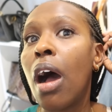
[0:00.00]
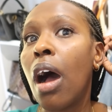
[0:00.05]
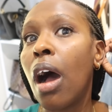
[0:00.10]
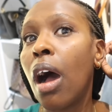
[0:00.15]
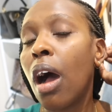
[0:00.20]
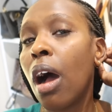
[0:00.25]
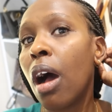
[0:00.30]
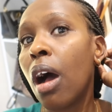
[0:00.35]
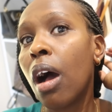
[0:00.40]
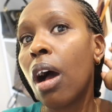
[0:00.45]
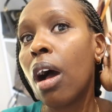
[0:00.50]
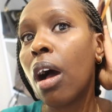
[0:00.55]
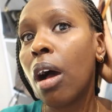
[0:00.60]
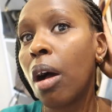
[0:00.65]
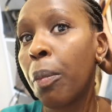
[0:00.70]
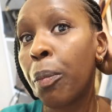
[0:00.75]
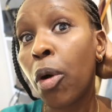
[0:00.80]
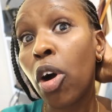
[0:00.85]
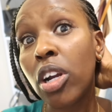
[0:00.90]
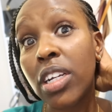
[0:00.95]

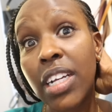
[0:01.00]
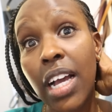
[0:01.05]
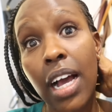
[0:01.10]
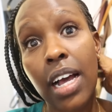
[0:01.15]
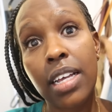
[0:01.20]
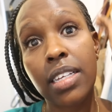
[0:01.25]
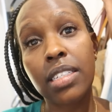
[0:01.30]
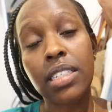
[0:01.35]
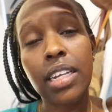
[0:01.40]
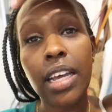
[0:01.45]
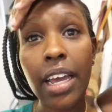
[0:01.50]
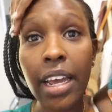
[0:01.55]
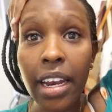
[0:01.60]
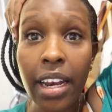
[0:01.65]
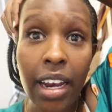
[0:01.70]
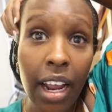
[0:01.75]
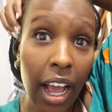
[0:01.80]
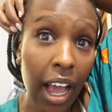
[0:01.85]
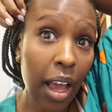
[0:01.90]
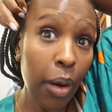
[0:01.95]
podcast,
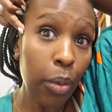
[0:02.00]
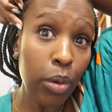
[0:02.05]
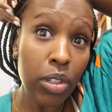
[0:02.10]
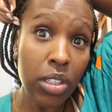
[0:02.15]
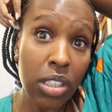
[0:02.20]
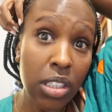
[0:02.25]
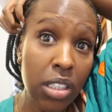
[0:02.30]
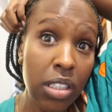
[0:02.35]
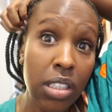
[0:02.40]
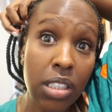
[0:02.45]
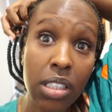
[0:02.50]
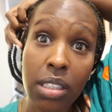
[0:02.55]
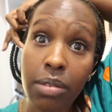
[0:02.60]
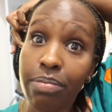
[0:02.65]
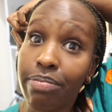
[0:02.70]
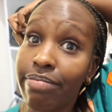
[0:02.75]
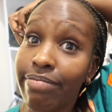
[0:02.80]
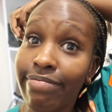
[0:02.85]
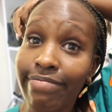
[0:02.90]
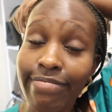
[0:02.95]
and I was just
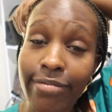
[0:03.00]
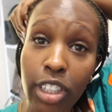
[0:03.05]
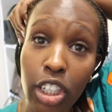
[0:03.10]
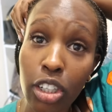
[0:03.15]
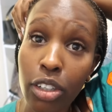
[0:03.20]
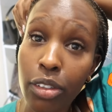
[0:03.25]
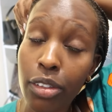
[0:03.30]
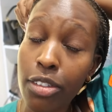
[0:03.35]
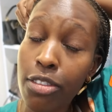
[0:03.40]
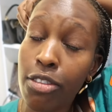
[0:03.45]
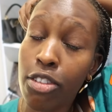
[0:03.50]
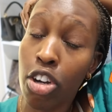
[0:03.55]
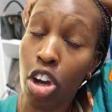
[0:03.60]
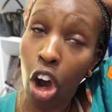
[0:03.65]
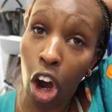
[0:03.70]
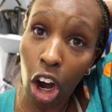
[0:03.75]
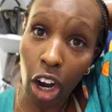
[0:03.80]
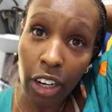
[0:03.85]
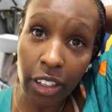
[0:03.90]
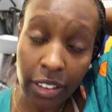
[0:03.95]

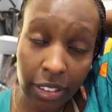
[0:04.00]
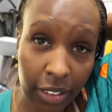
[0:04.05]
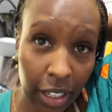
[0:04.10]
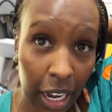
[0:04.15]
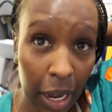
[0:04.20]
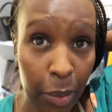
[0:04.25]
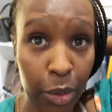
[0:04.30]
gone.